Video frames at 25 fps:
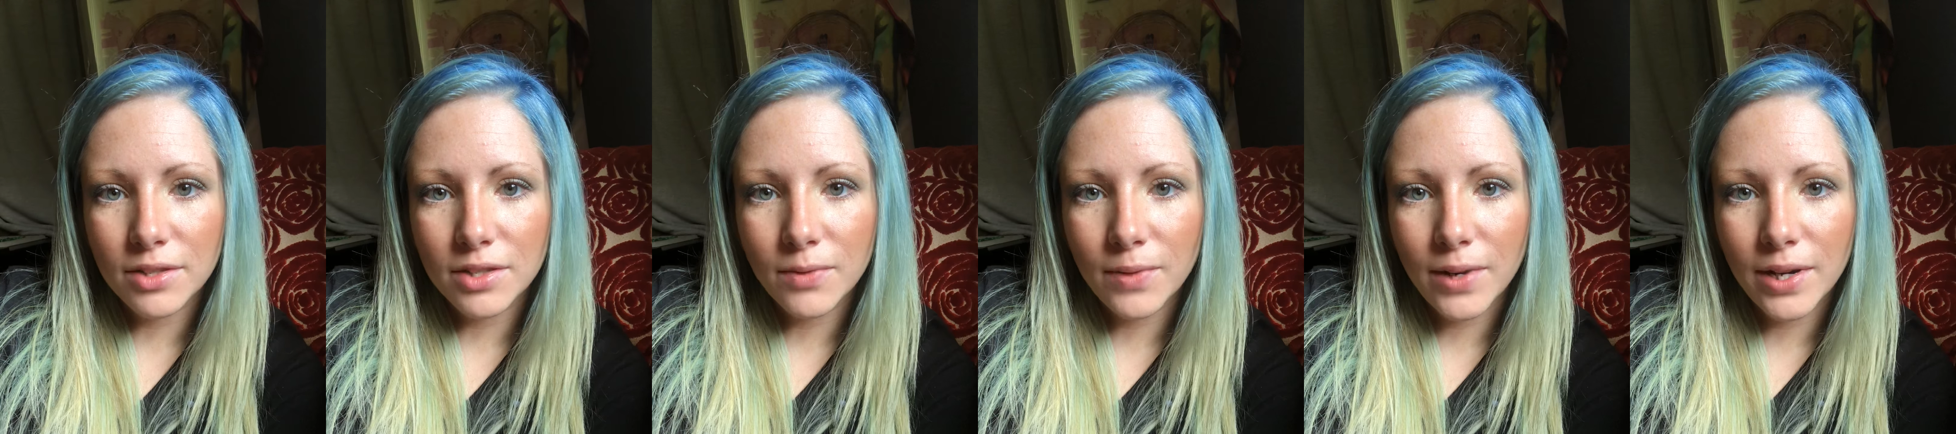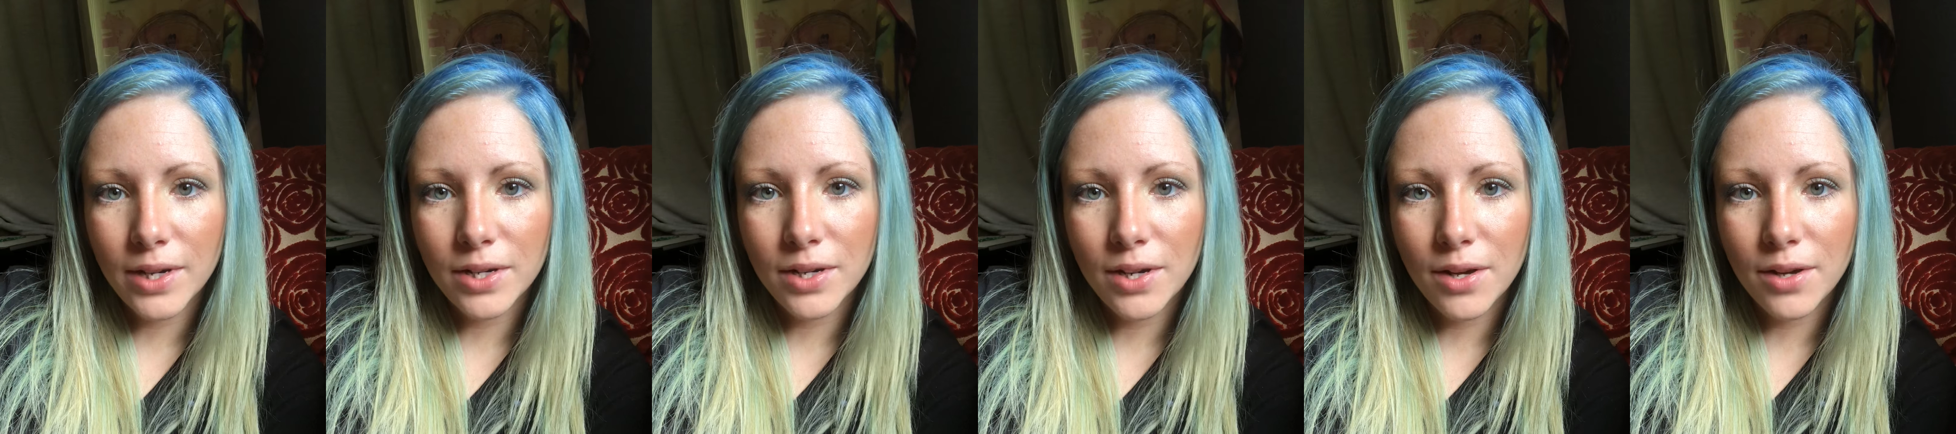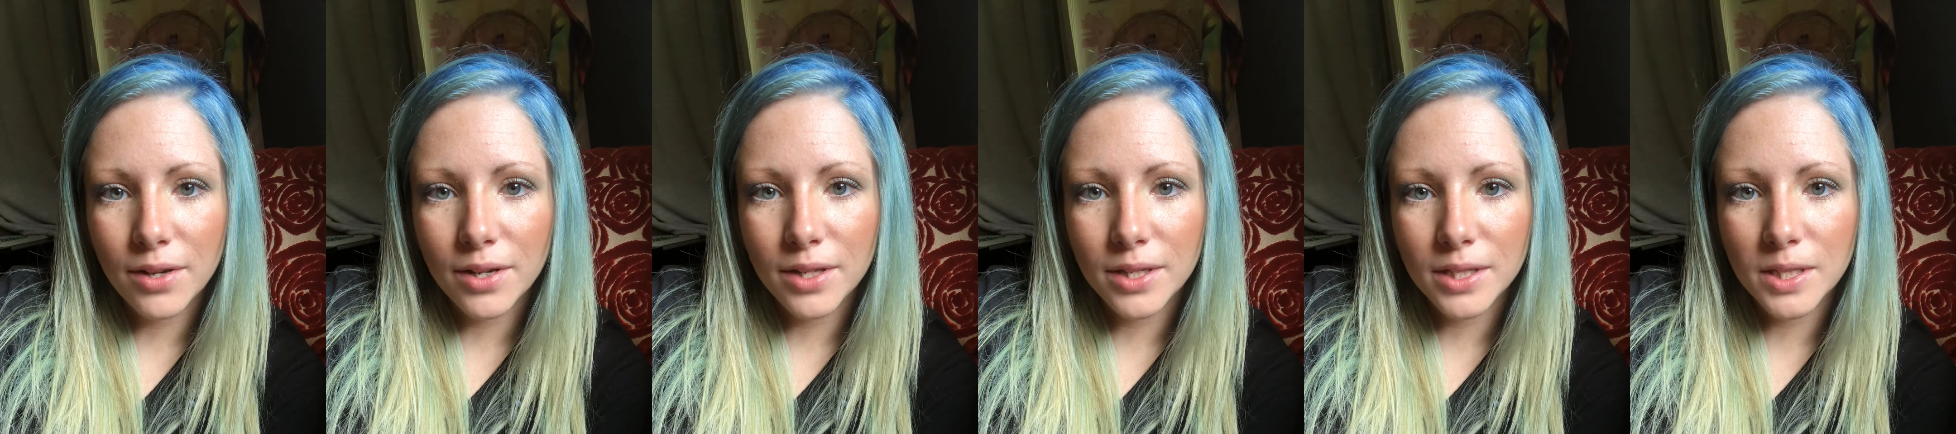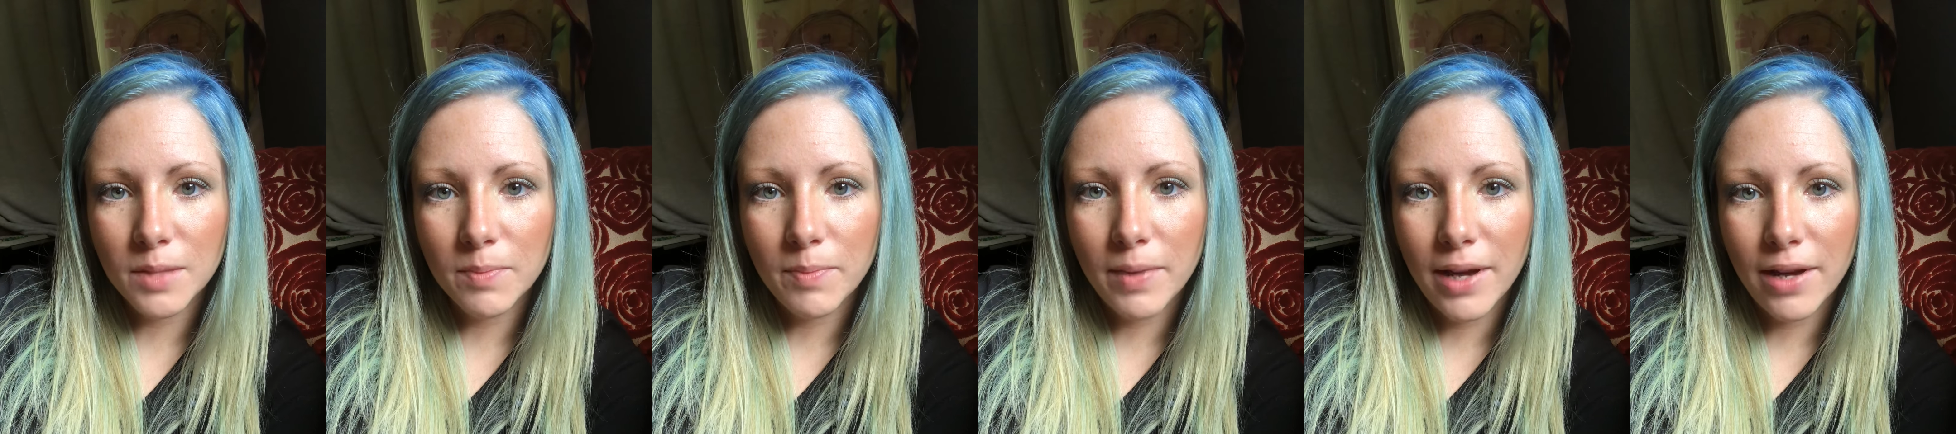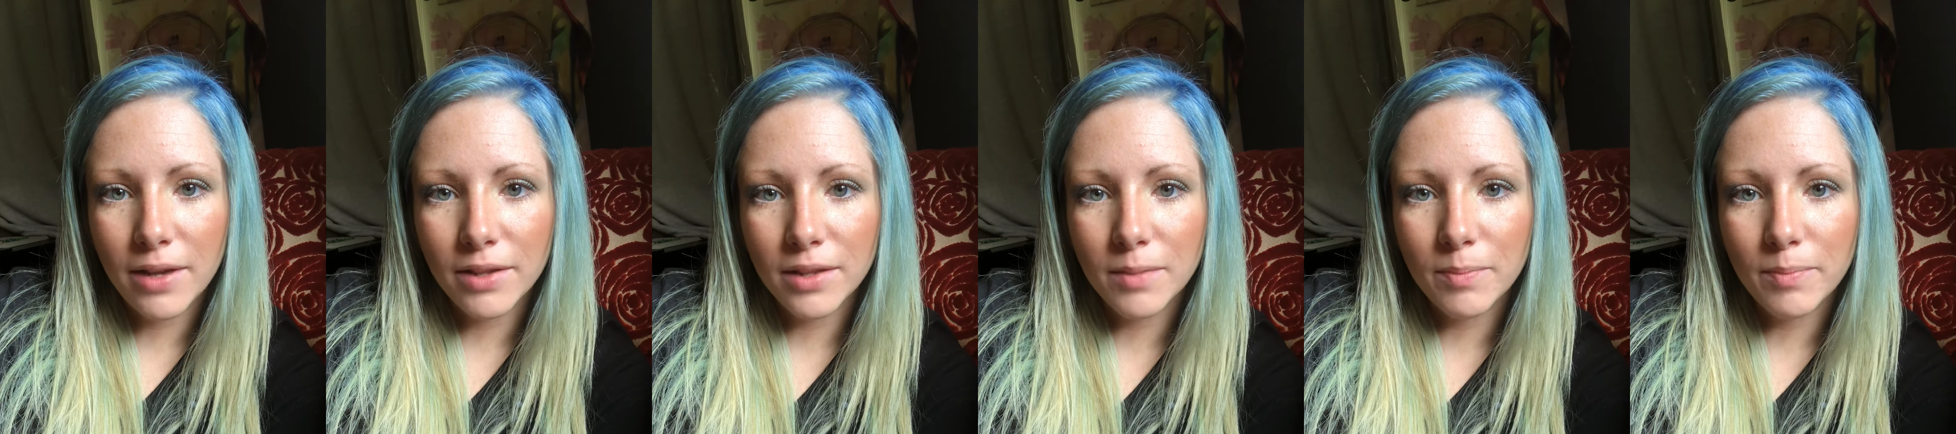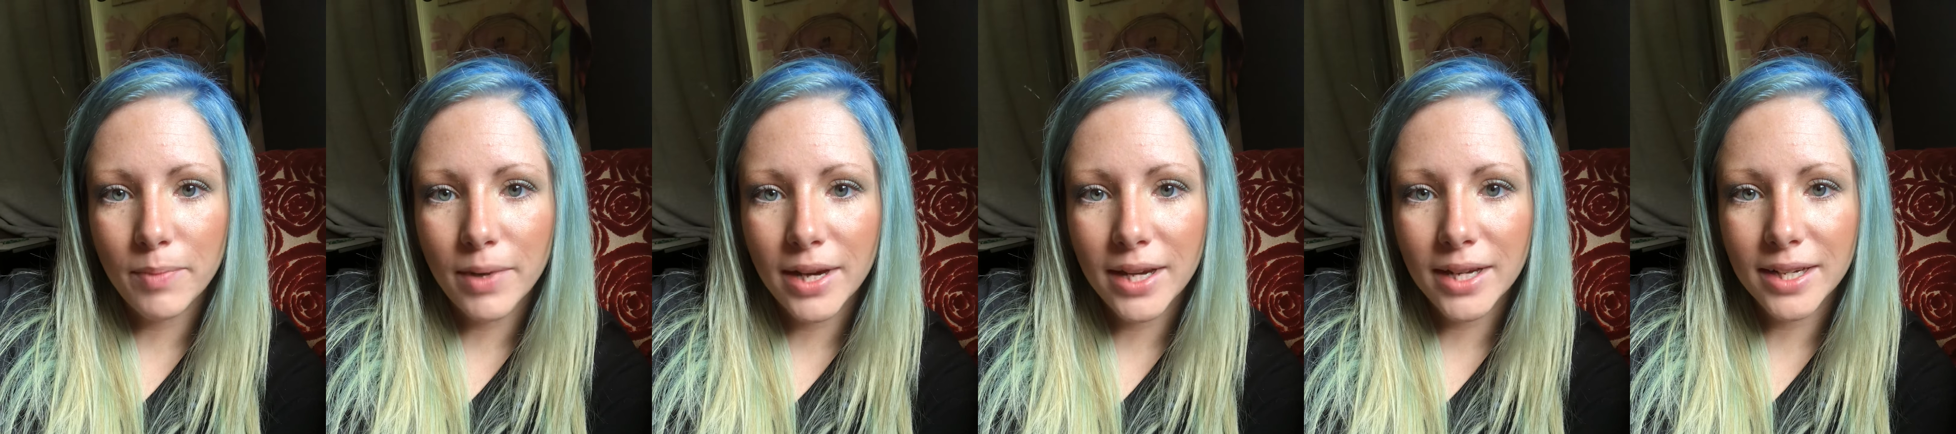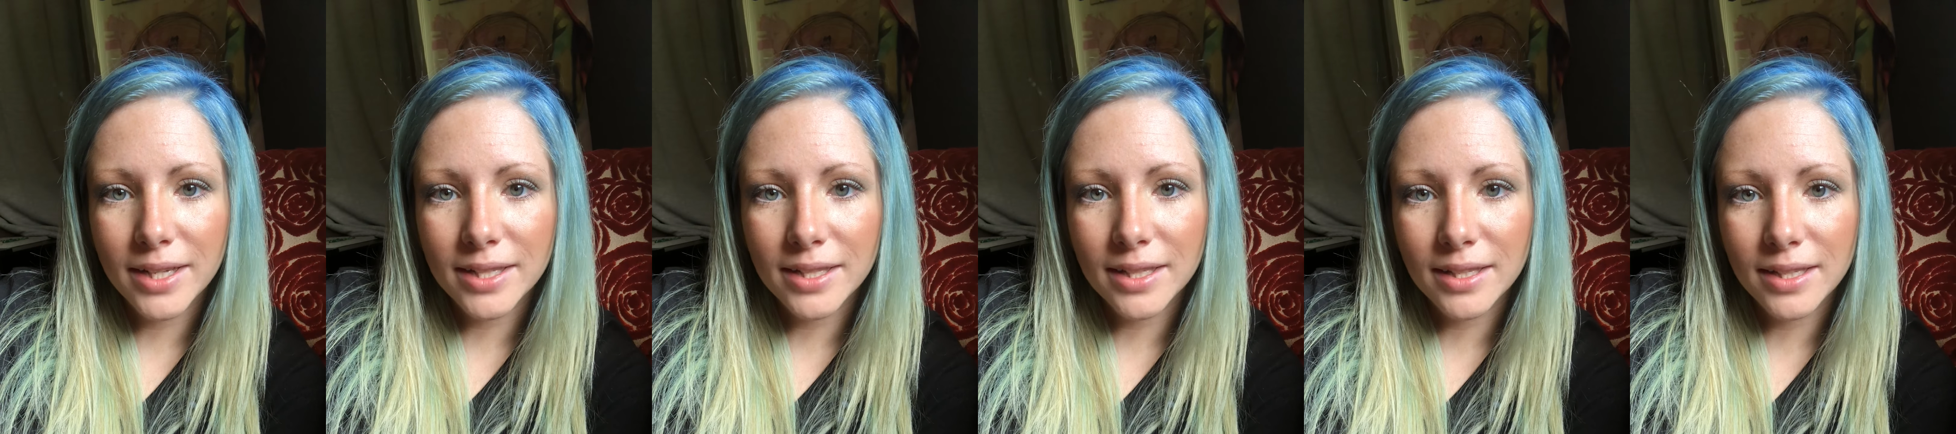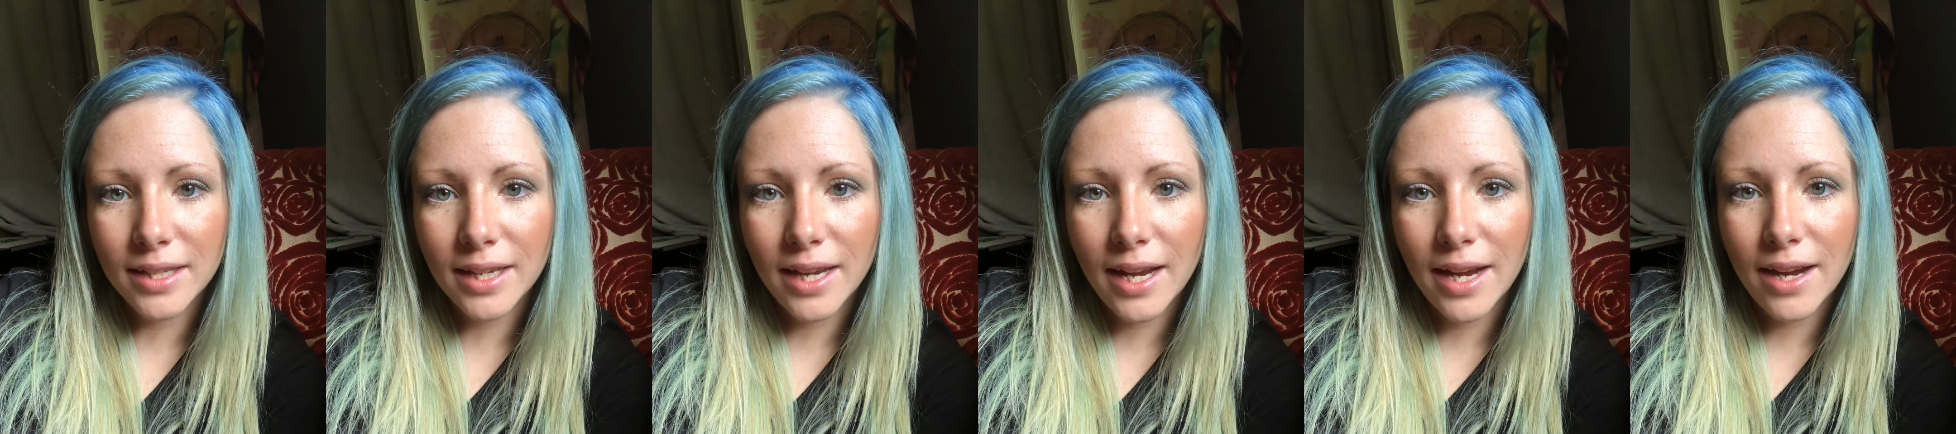do I notice about the bugs
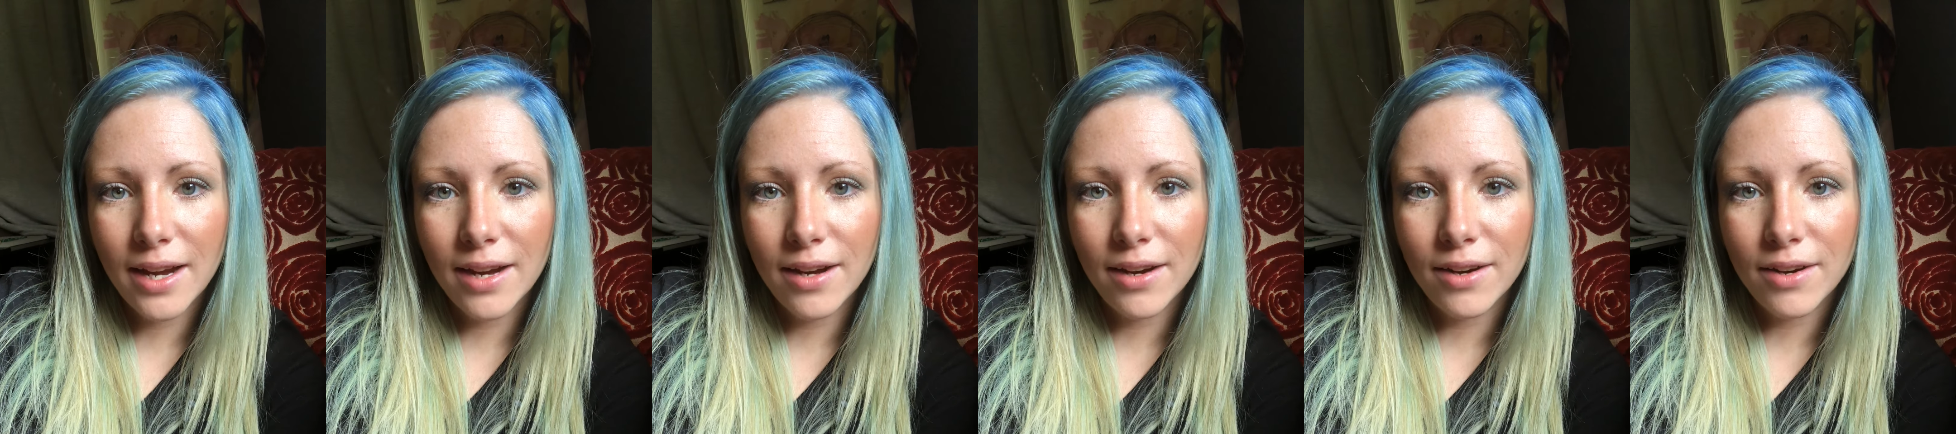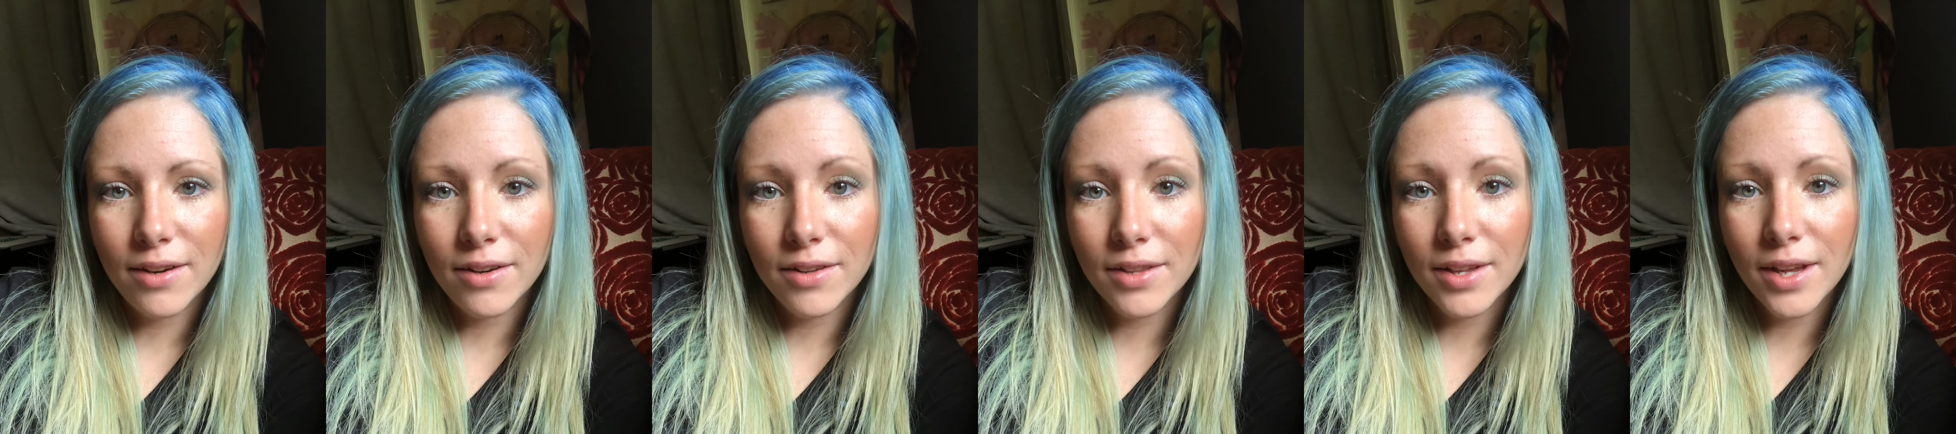in the air,